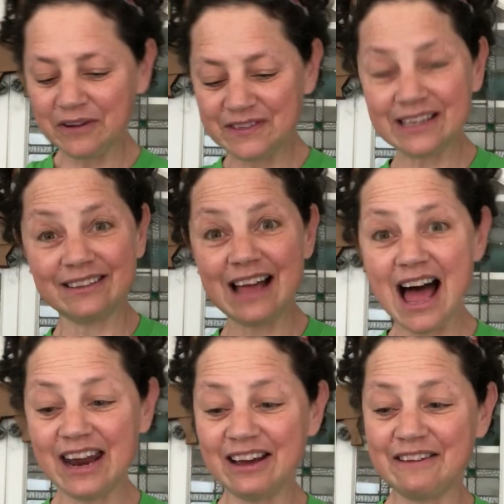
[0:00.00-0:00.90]
We've done a
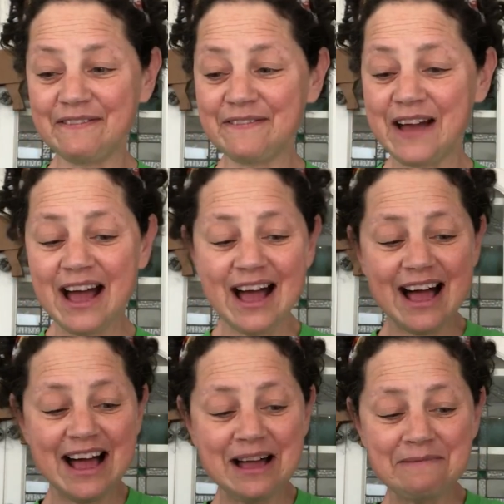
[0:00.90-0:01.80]
lot of
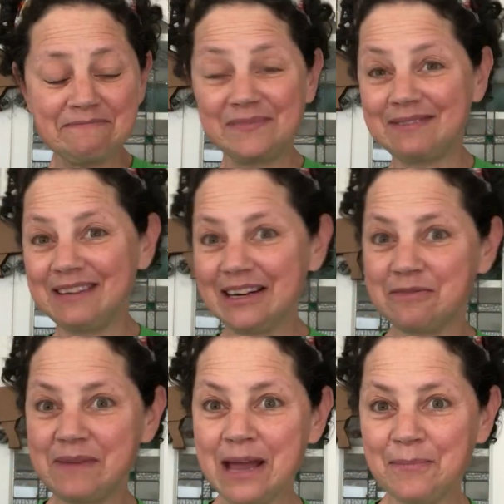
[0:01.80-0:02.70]
you know,
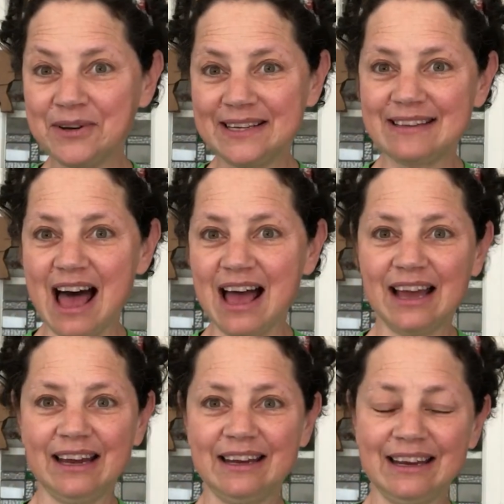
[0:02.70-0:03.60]
paper
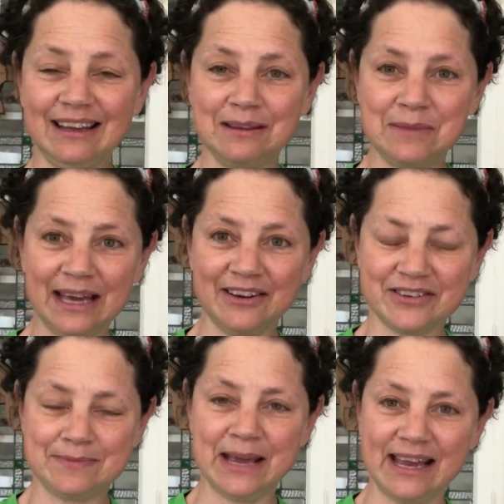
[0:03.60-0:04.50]
design in the
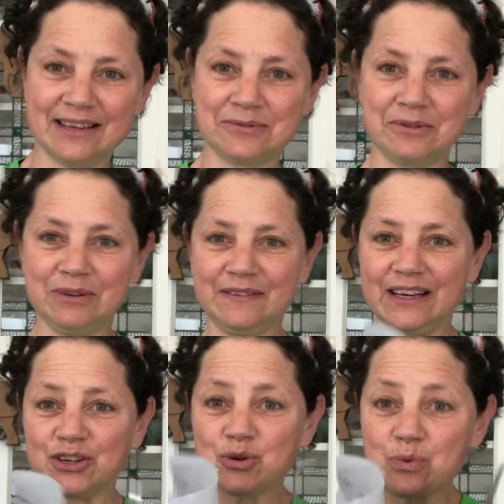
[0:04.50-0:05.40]
makerspace, where we
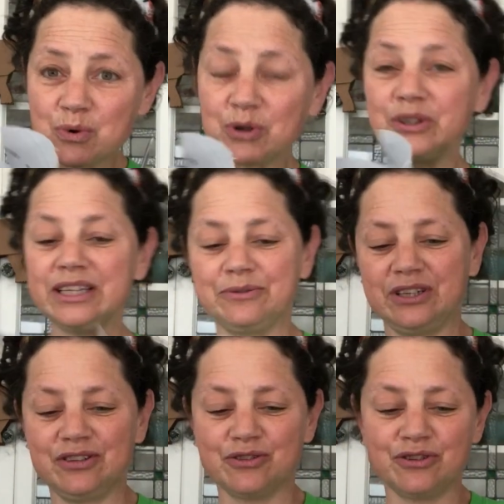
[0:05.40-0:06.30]
like twirled it,
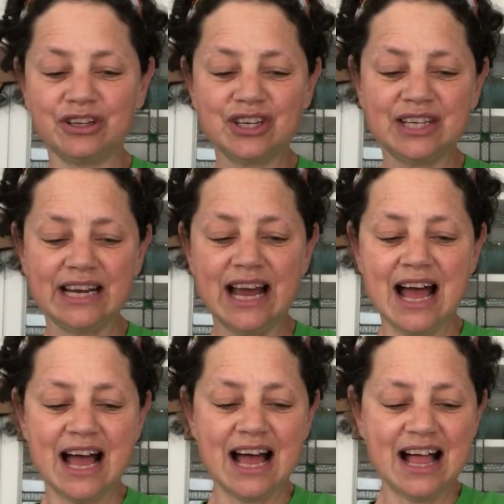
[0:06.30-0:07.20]
we scrunched it.
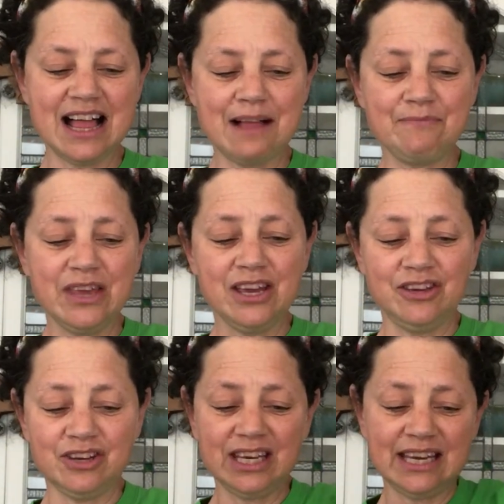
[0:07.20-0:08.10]

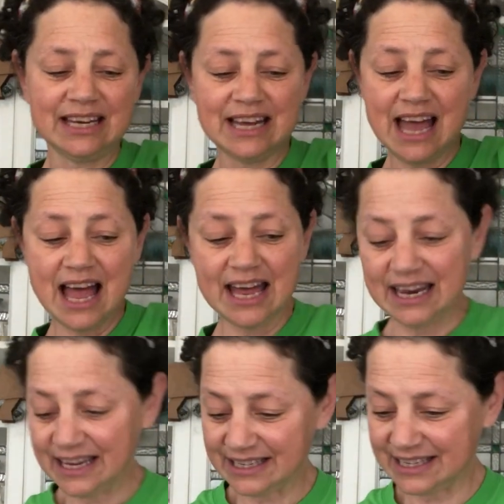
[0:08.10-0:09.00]
You can cut
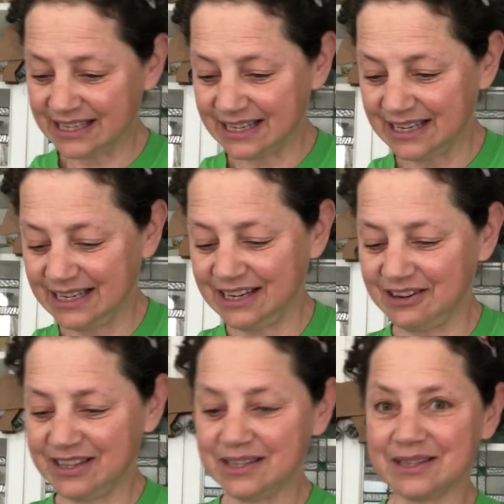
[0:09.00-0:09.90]
it, you
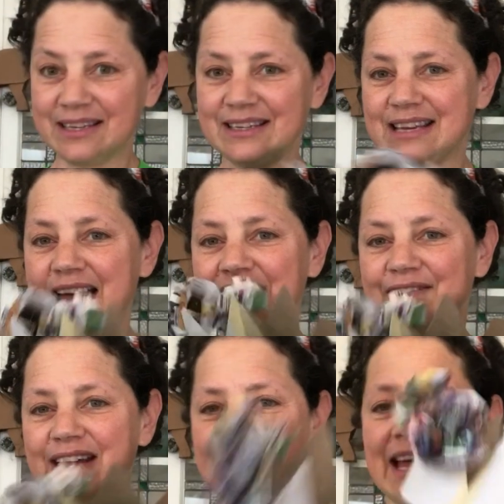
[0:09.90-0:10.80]
know, this is kind
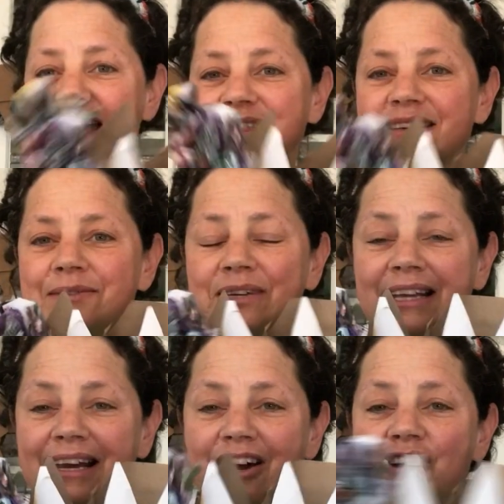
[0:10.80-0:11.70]
of like, I cut this one
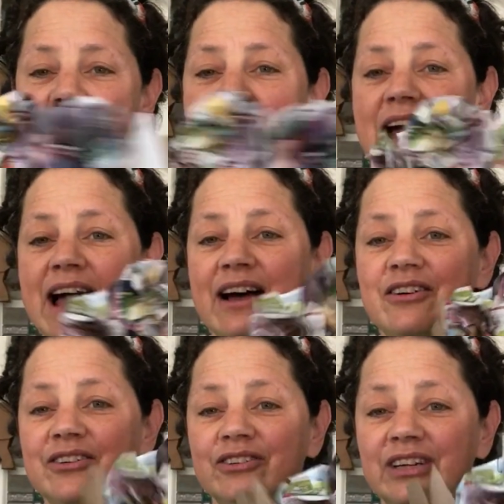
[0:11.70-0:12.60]
like a
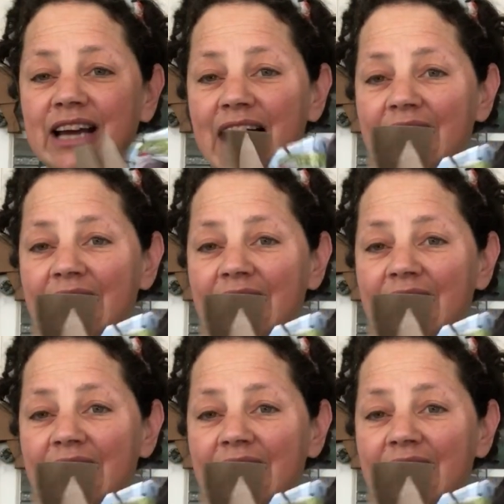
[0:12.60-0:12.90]
crown.